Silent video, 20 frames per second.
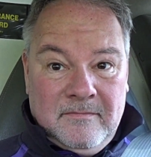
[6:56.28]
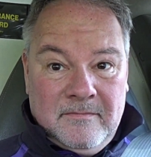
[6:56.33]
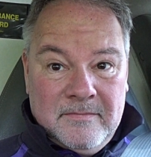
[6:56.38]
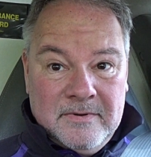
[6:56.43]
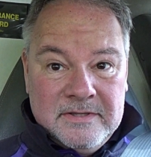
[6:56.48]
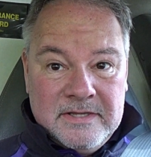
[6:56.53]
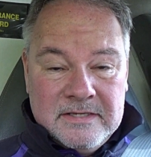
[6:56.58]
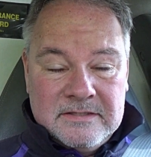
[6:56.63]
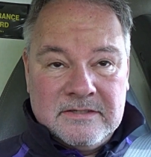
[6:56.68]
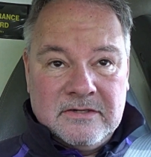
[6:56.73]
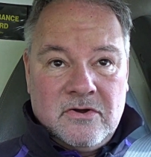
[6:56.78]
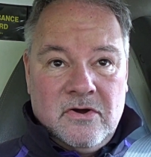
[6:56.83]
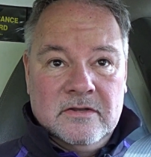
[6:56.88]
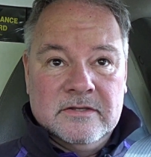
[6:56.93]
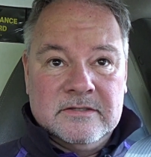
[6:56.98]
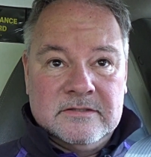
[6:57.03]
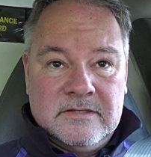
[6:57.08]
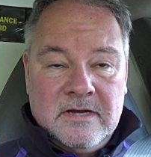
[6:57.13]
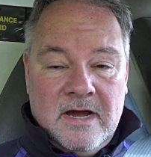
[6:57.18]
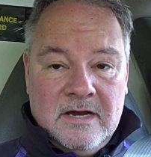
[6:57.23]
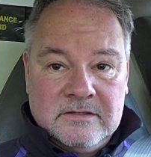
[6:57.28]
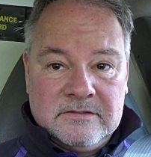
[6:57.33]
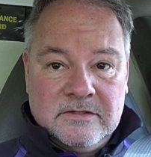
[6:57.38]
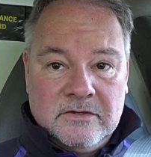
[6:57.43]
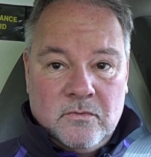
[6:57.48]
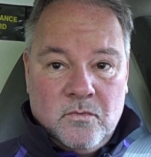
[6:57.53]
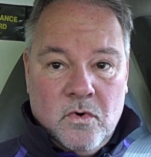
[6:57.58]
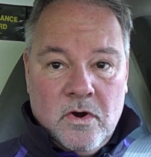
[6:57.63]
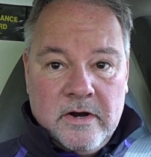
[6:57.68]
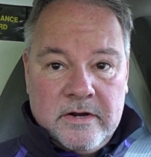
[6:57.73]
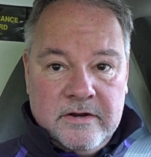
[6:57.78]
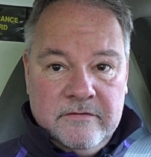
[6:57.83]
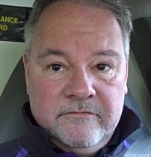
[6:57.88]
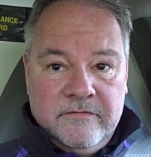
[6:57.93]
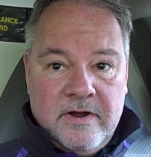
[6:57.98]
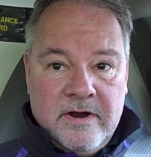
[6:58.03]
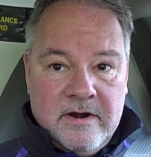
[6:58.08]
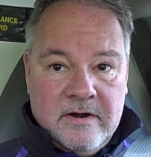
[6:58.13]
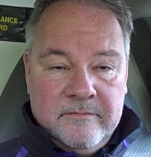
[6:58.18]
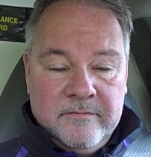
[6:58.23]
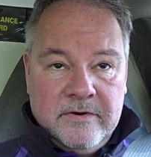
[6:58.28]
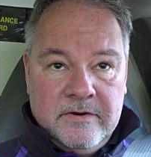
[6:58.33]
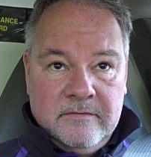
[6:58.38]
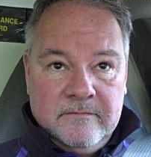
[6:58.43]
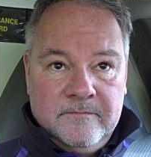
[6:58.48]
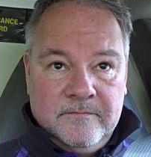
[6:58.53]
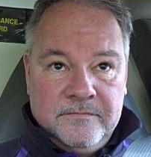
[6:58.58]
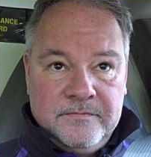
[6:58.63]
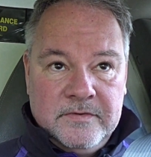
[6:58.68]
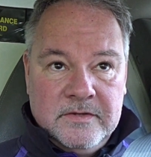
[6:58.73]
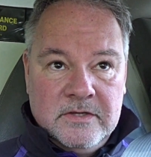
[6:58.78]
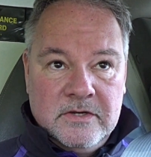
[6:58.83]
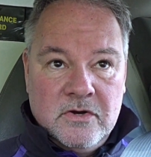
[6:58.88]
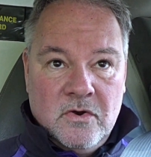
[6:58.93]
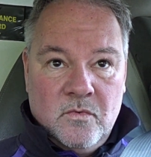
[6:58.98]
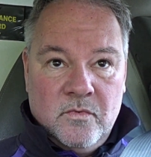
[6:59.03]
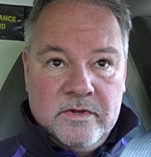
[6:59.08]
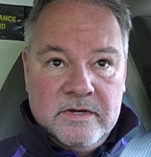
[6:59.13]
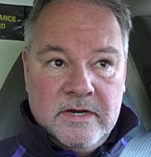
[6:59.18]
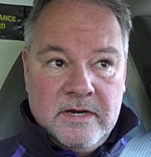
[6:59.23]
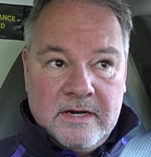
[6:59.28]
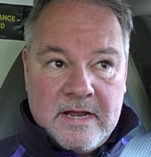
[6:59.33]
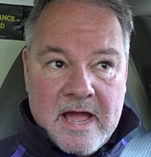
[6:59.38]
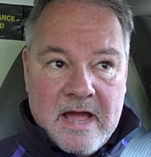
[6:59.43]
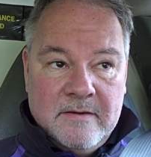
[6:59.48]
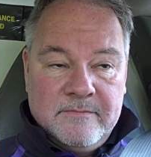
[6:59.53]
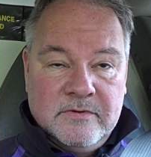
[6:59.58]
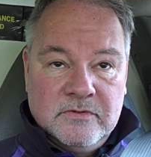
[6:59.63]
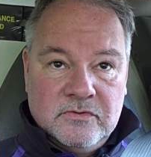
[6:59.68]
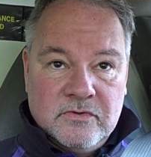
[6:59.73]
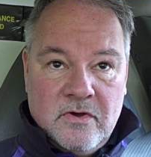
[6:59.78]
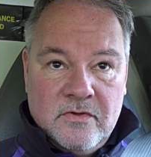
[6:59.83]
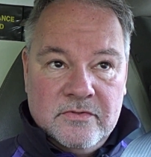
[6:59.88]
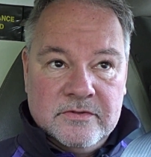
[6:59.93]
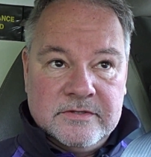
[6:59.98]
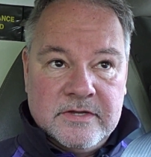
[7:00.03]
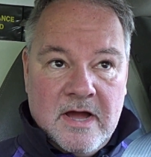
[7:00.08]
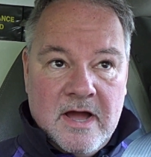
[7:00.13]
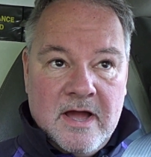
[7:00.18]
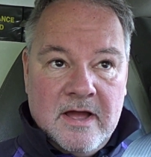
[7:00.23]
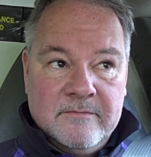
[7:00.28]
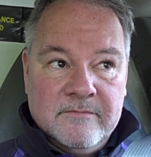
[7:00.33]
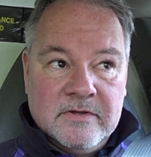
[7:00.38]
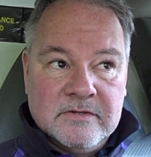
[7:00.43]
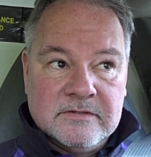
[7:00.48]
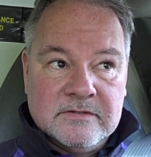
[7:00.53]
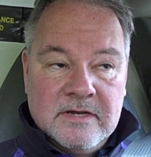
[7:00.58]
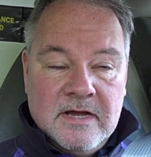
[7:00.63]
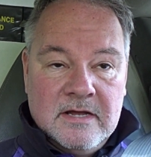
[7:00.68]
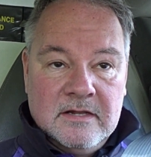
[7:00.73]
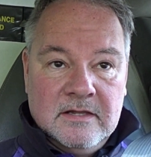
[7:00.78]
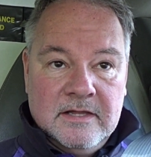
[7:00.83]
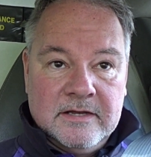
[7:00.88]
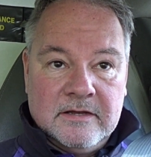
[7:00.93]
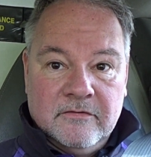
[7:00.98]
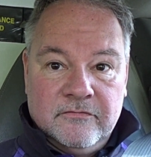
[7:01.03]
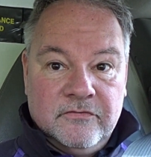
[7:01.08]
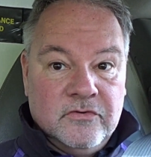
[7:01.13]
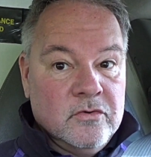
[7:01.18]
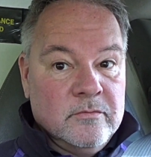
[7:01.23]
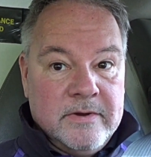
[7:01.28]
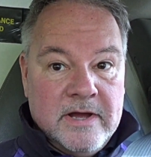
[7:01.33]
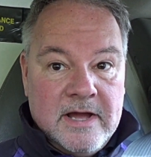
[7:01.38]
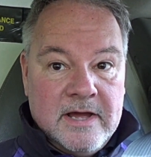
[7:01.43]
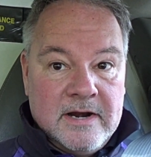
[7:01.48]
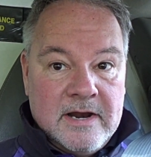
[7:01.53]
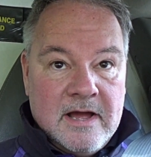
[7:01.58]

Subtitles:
But that's called a toxic work environment. You know, when it happens all the time, it's not like a few bad